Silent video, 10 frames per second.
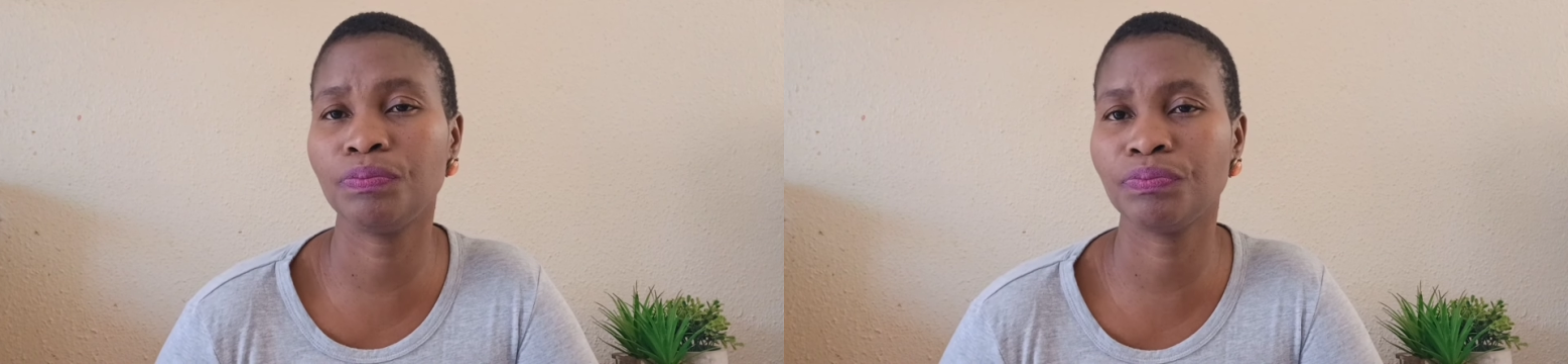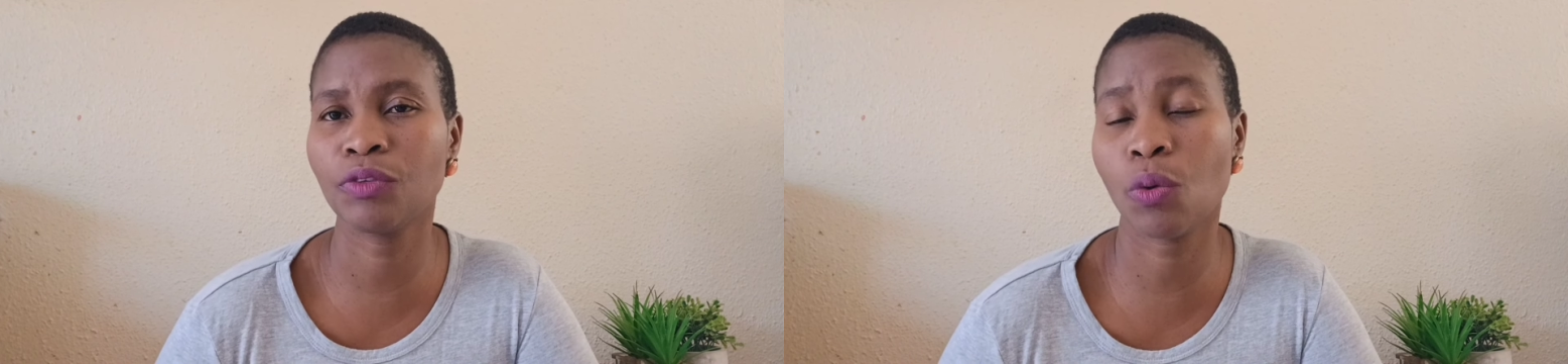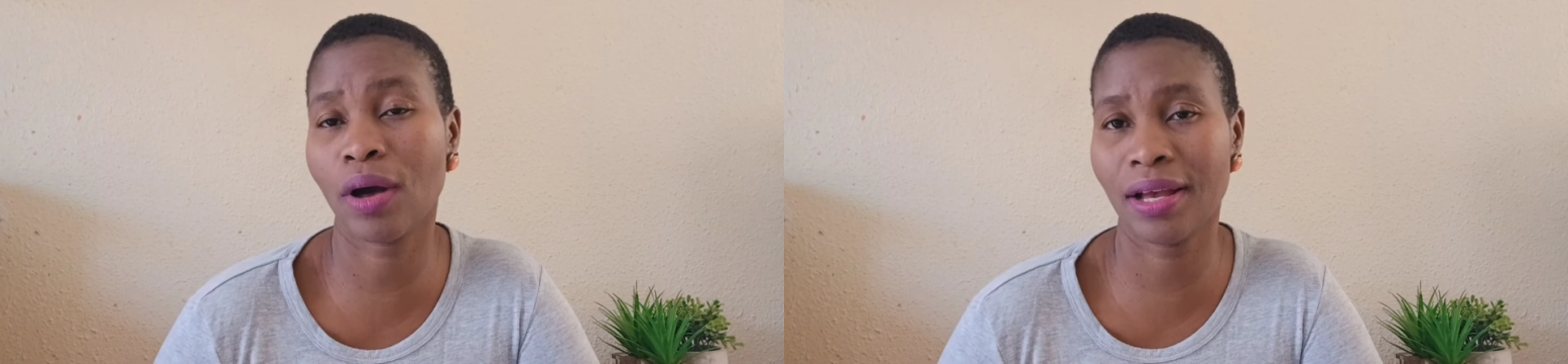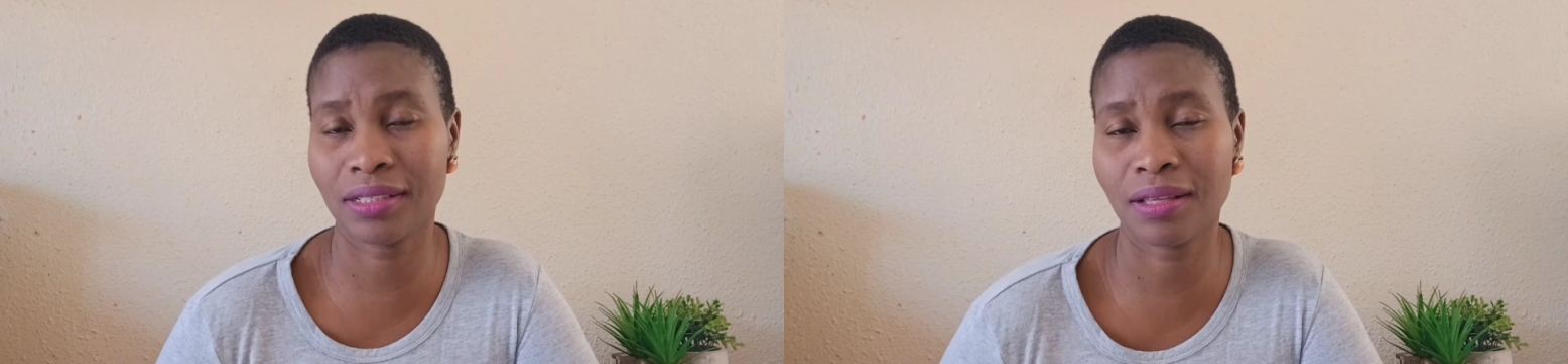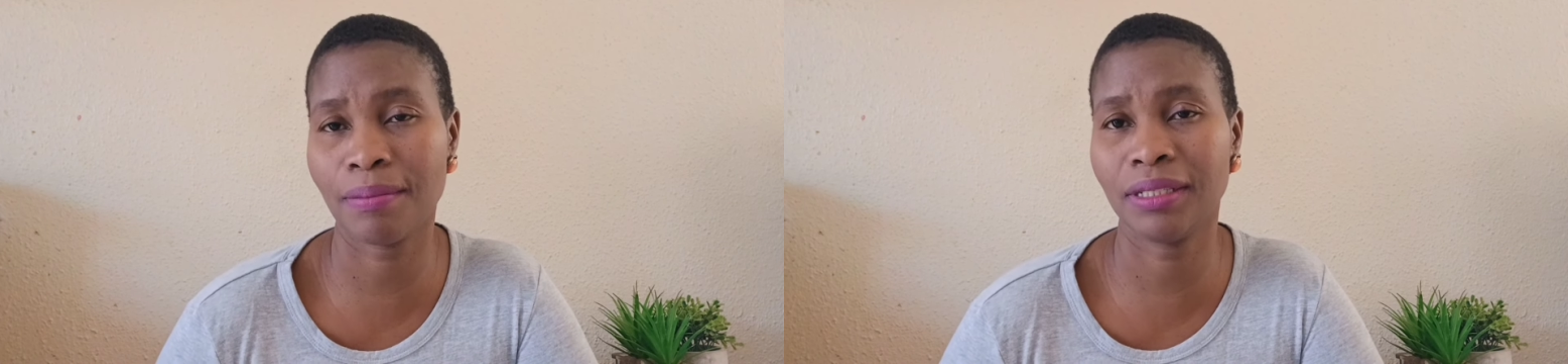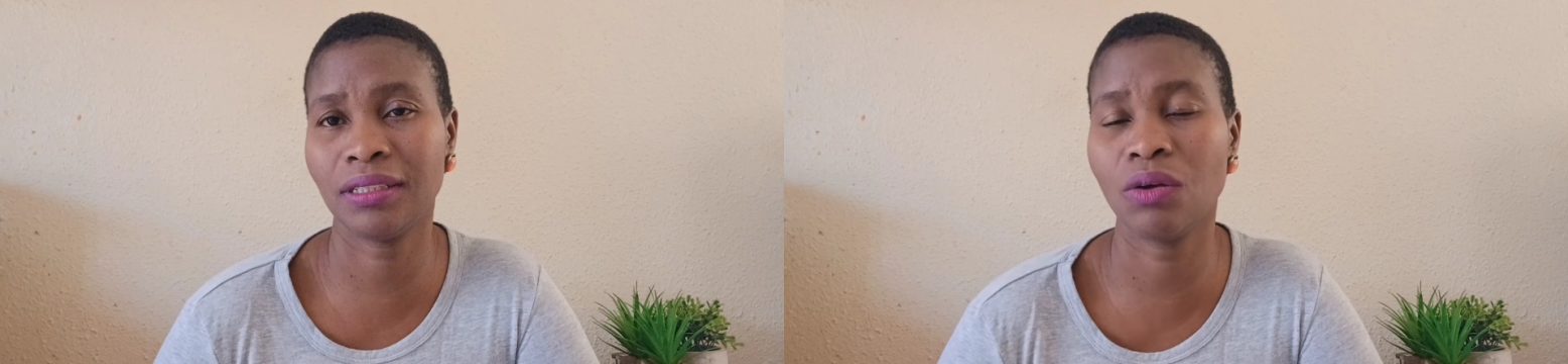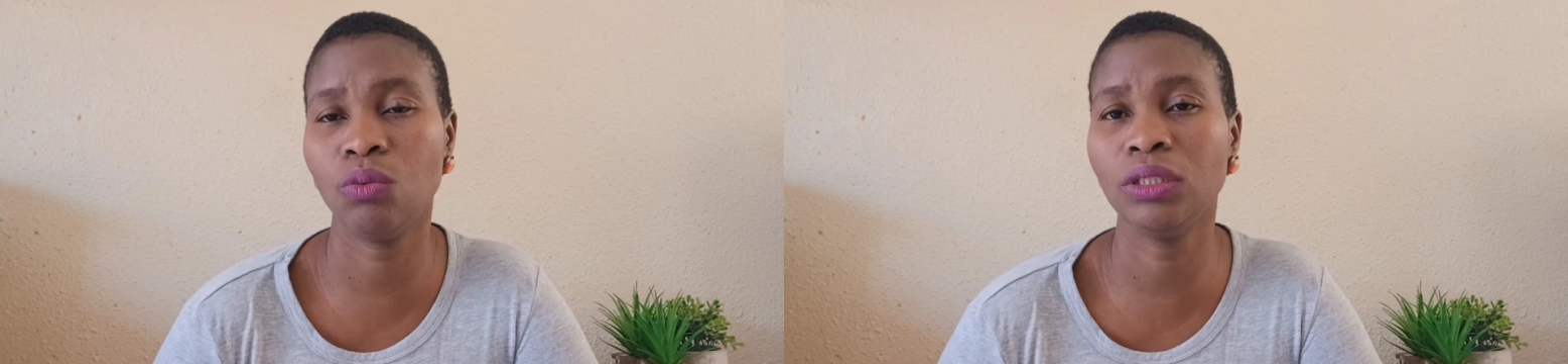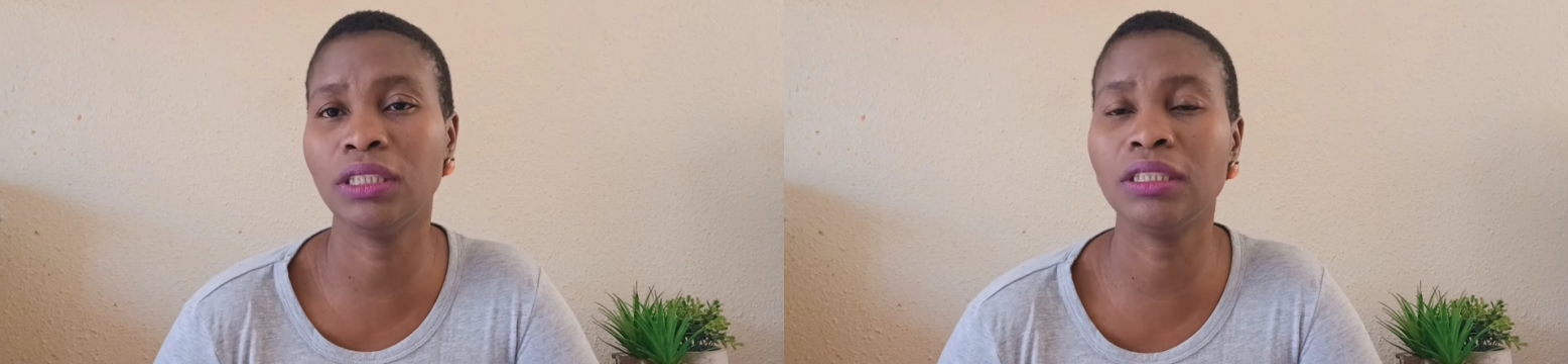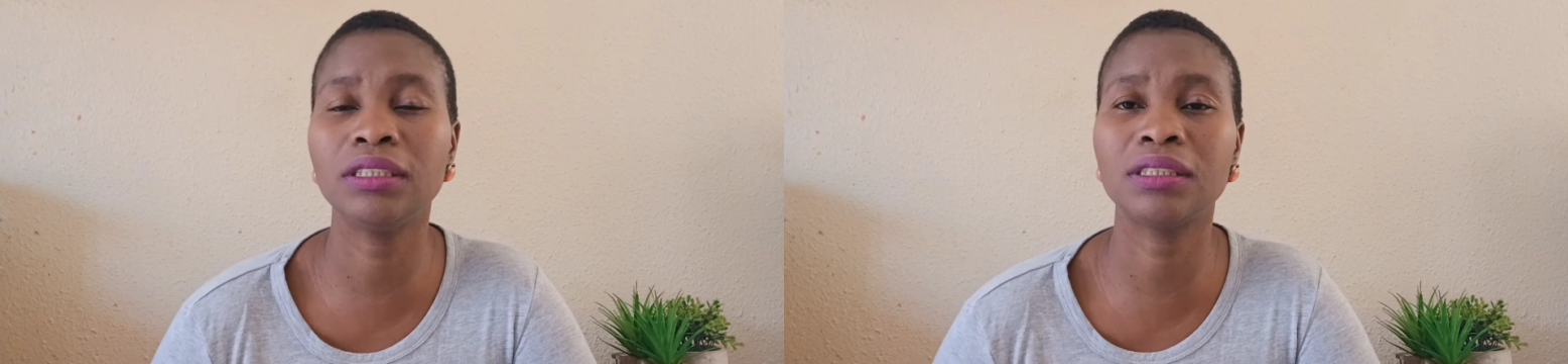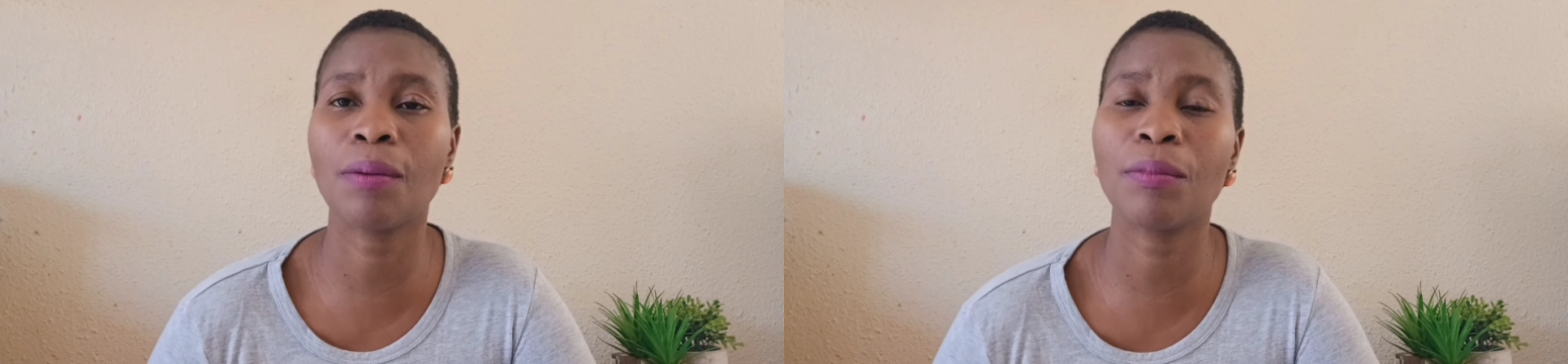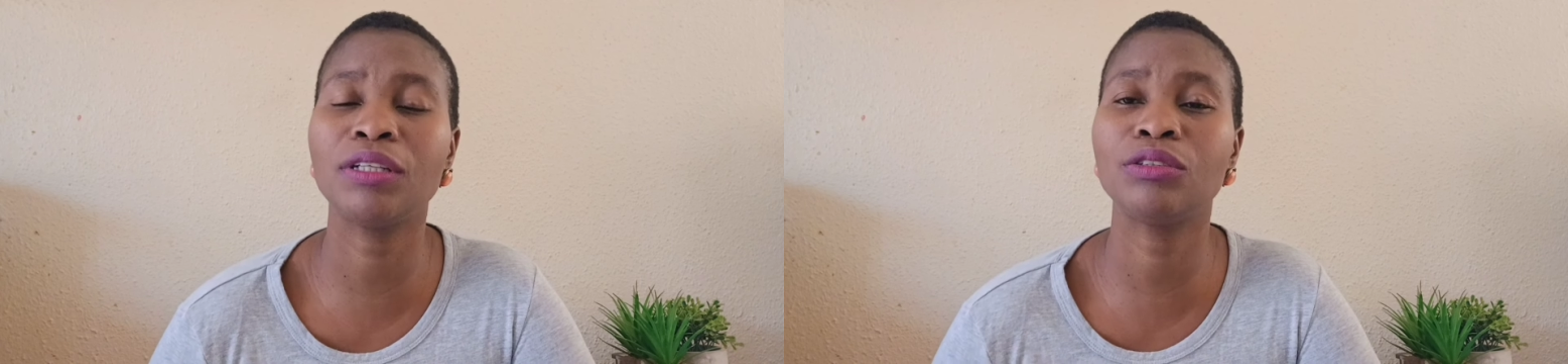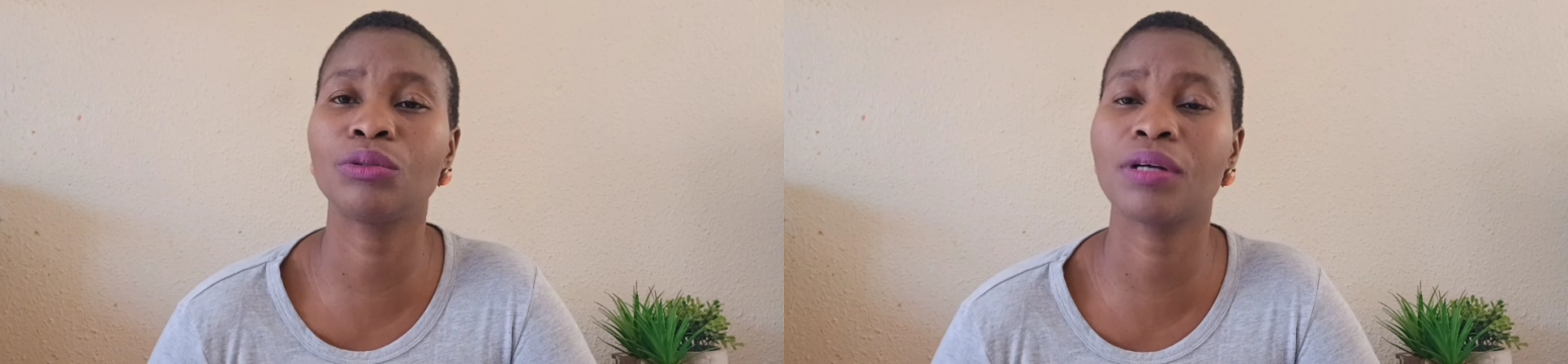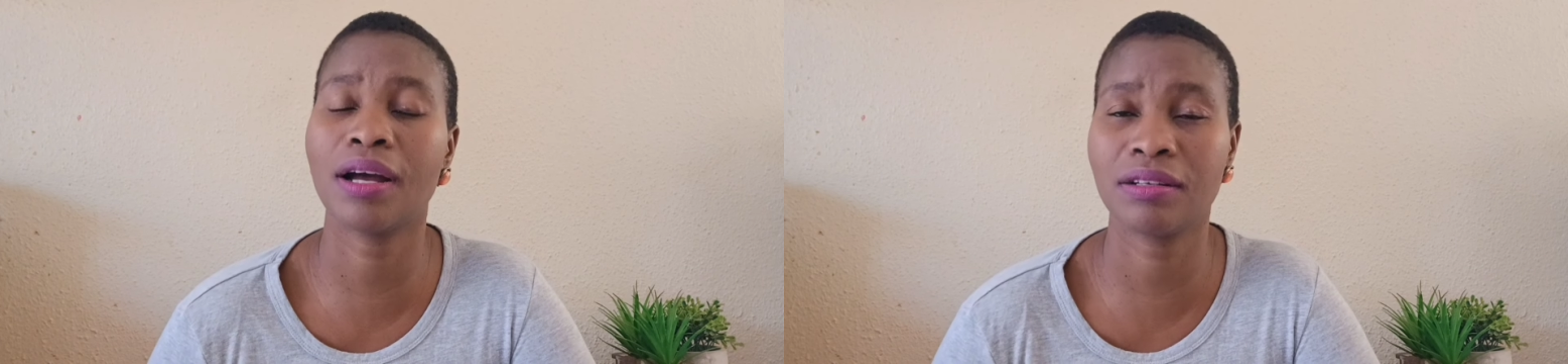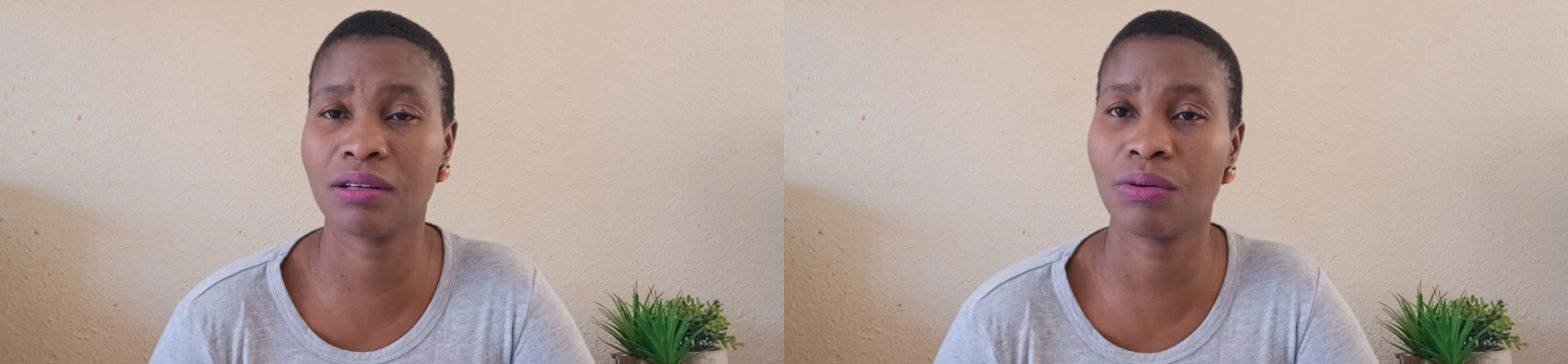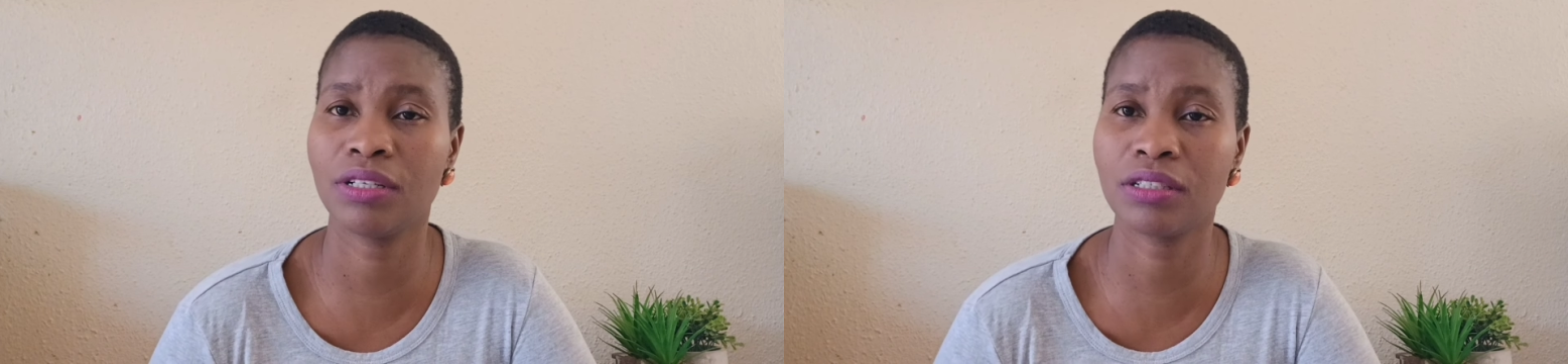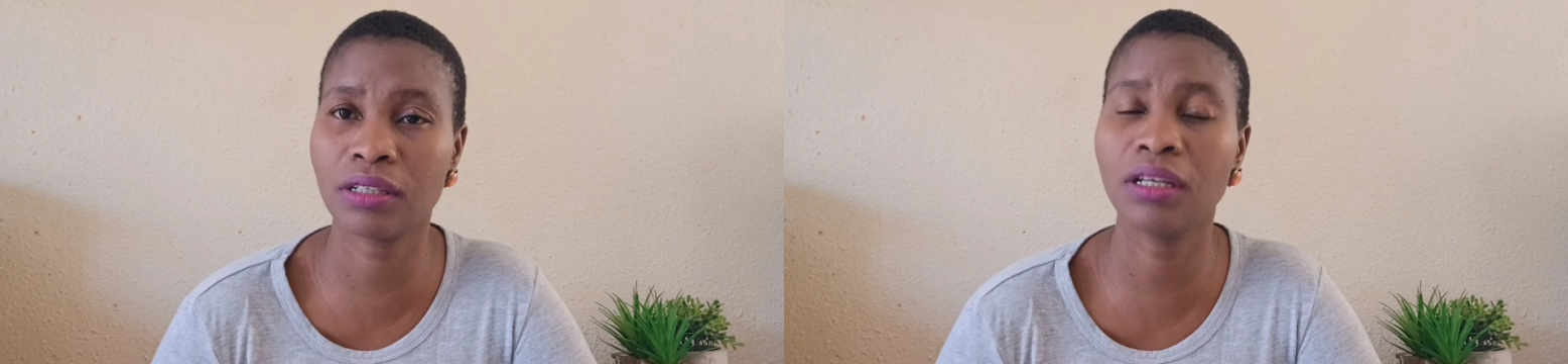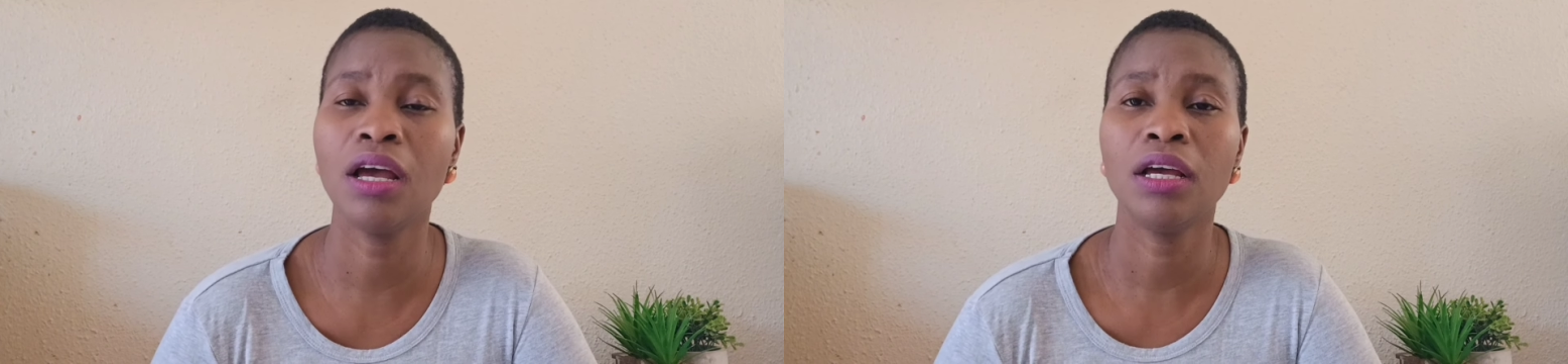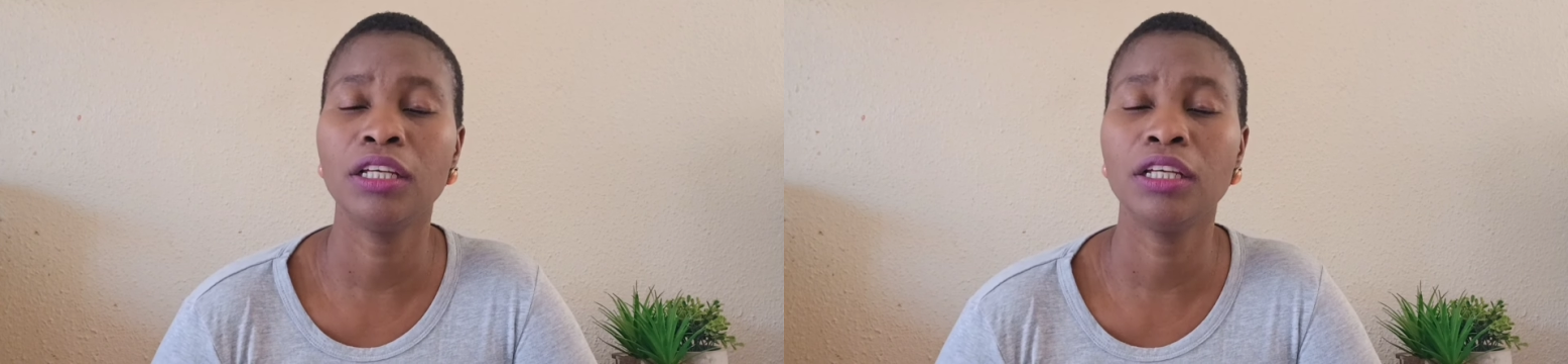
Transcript: your customers say, we need someone to cut our tree,